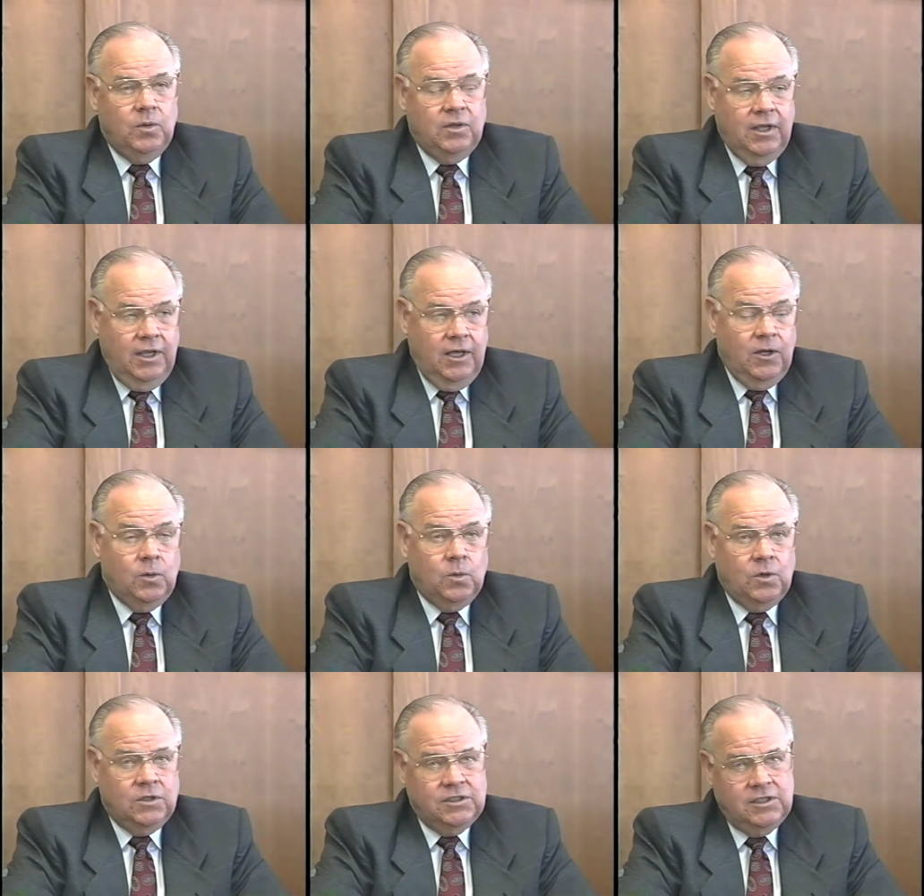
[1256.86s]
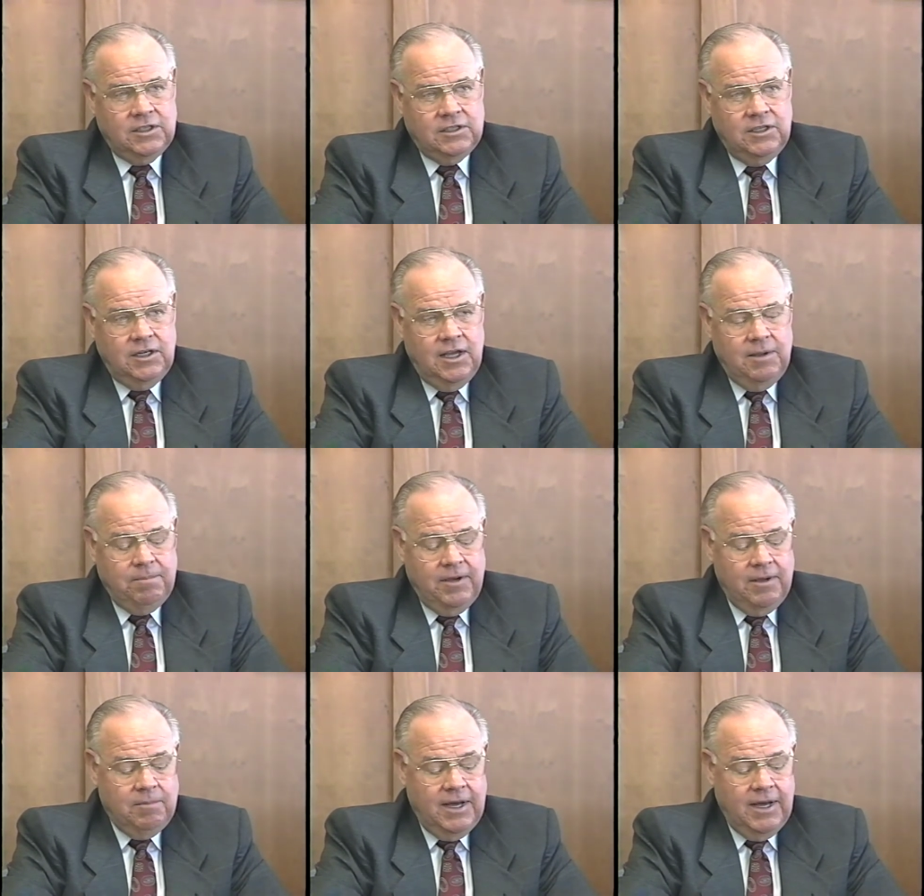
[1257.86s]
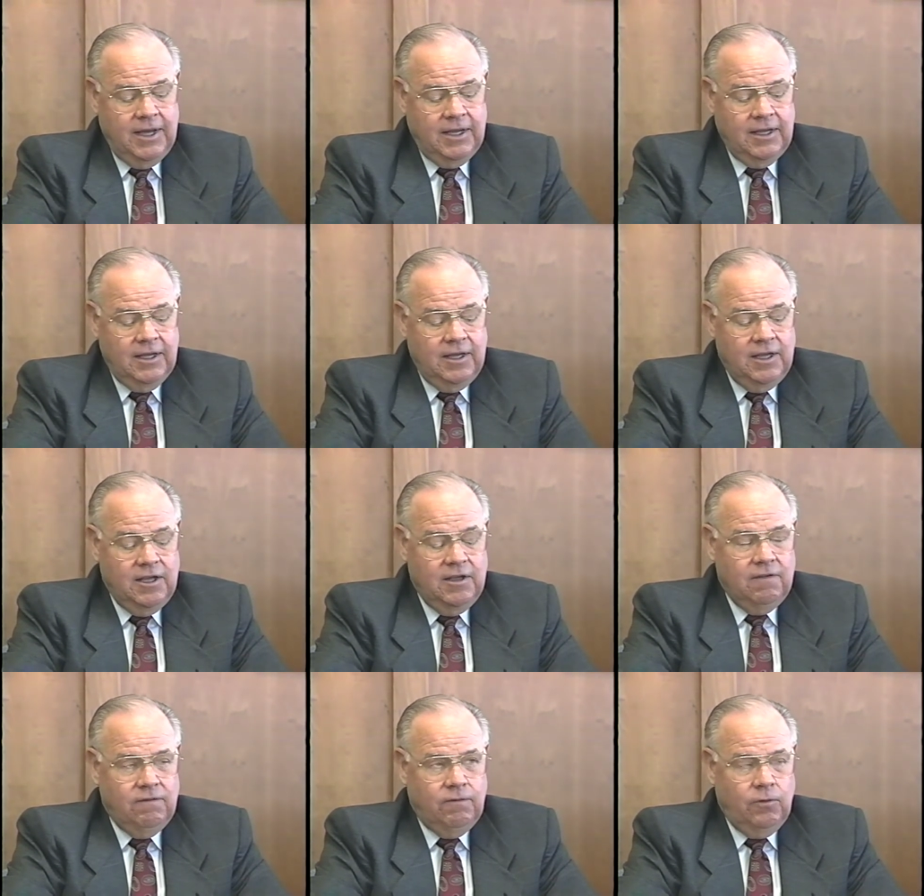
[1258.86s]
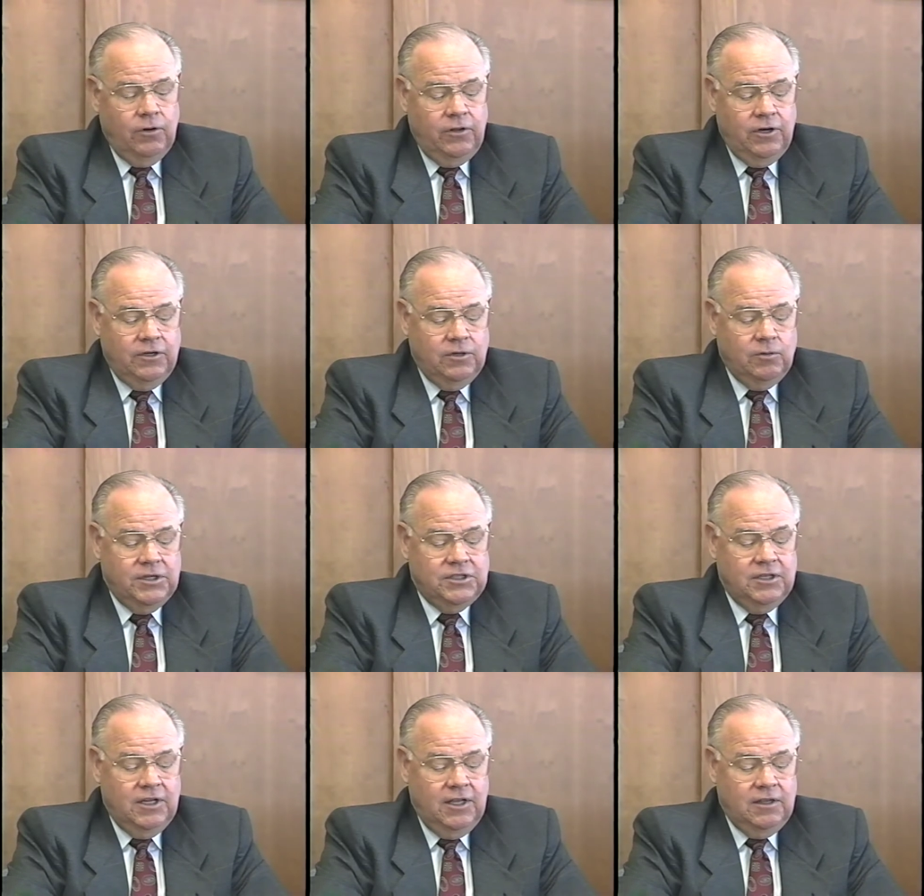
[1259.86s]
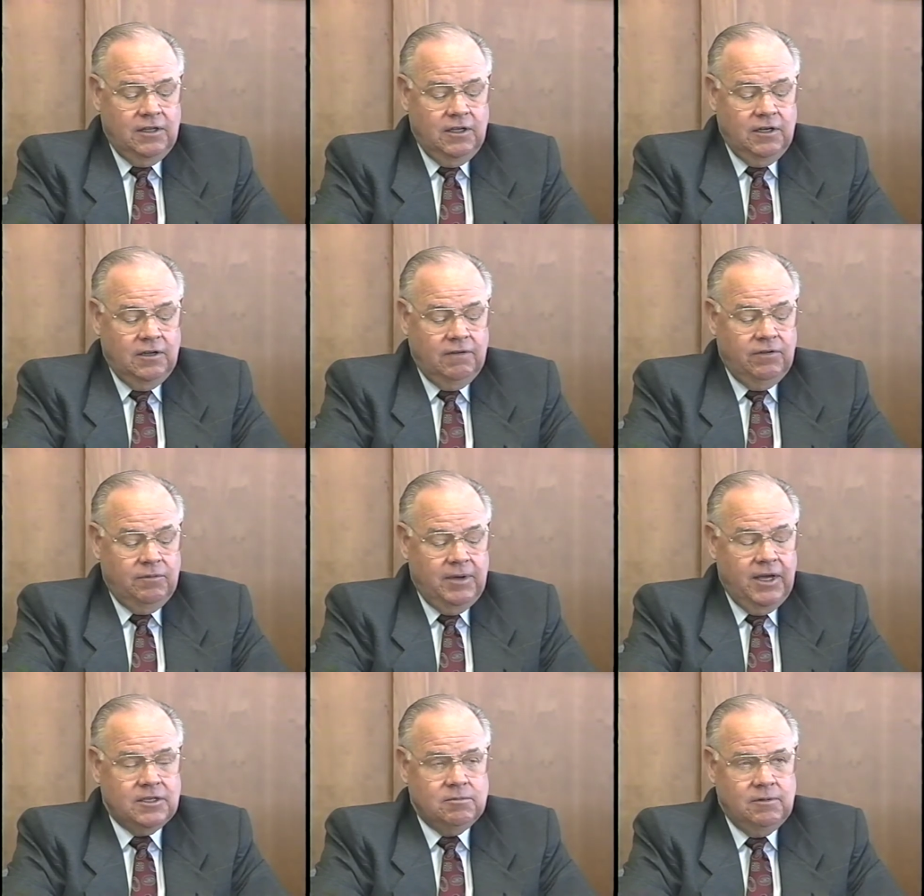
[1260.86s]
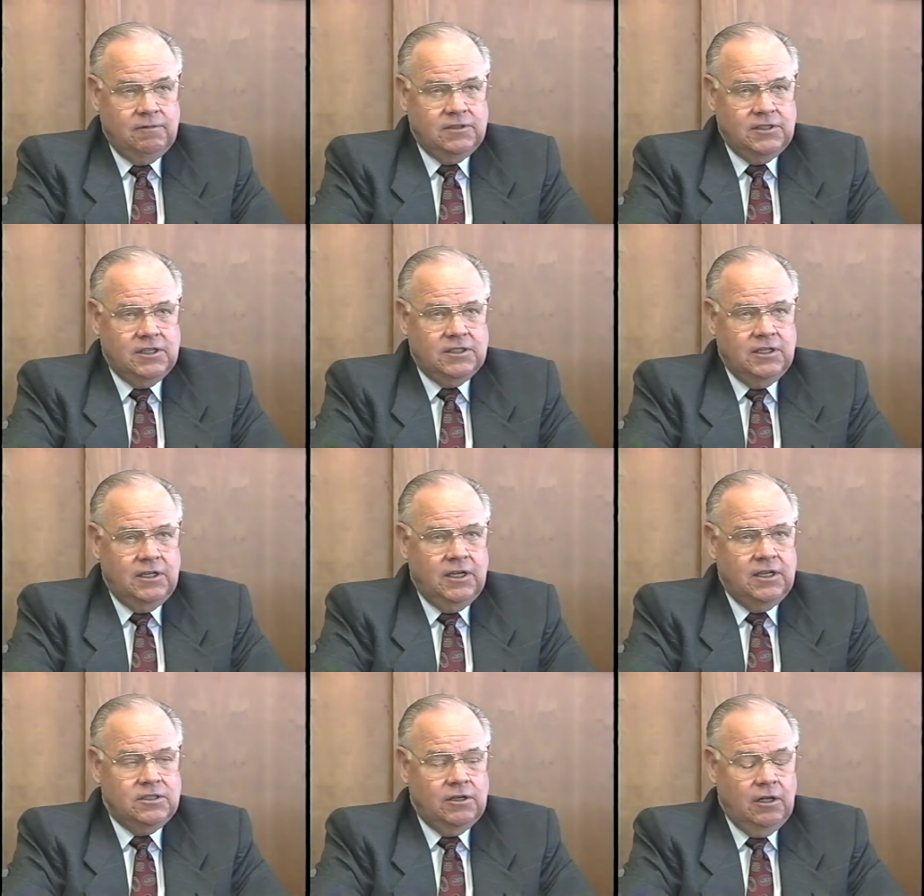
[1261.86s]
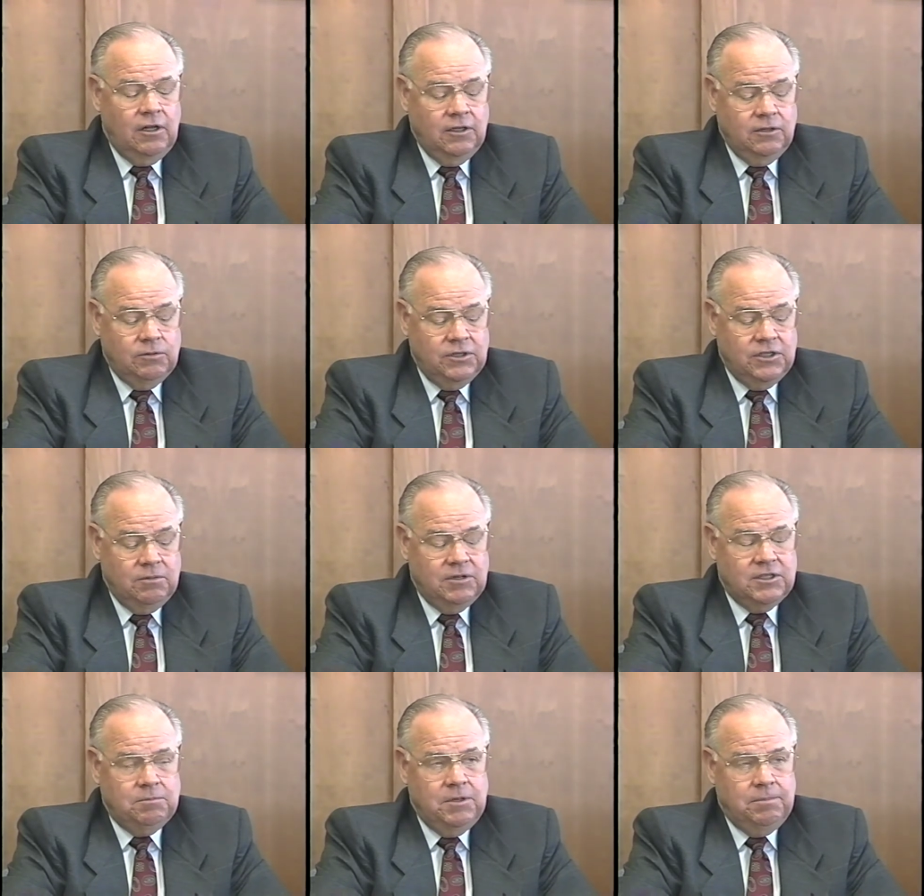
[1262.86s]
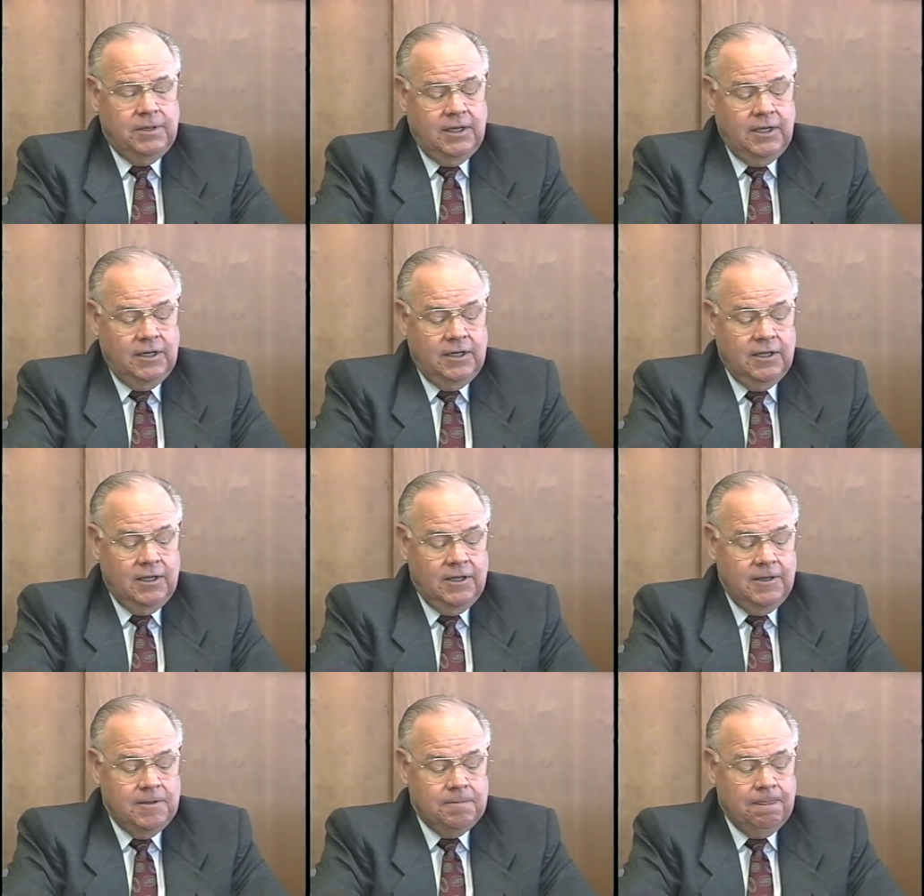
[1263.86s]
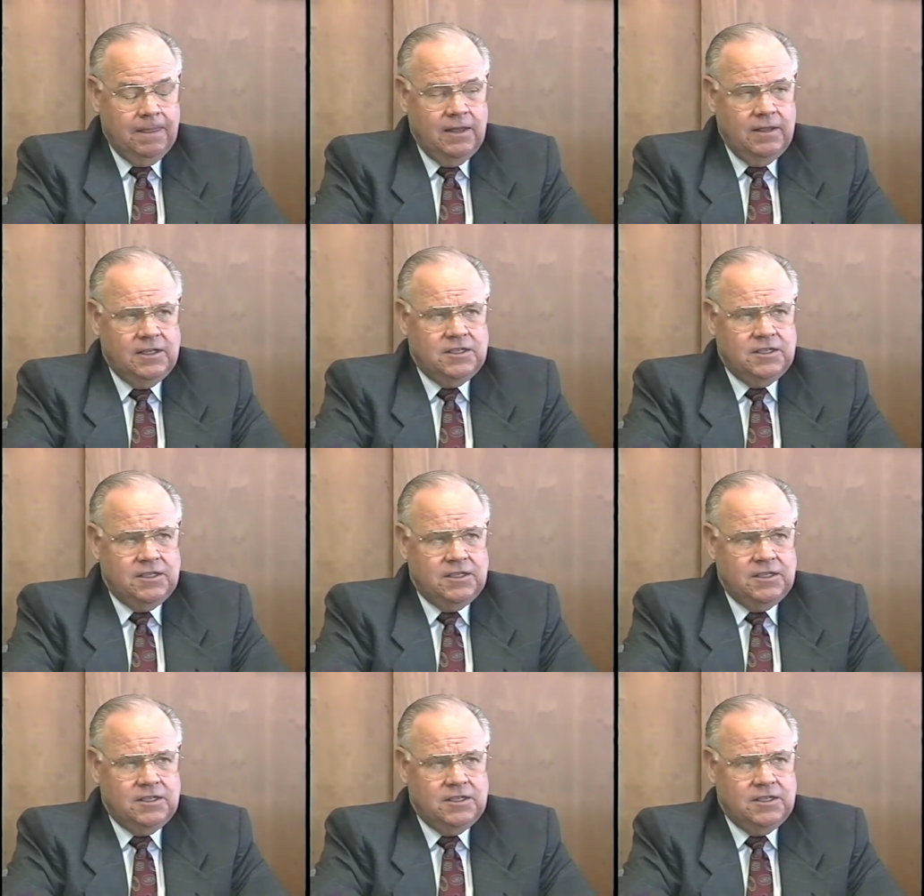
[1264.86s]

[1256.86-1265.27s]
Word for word: and or 60 day payback for their tuition at the end of a maximum of 60 days all the tuition must be paid this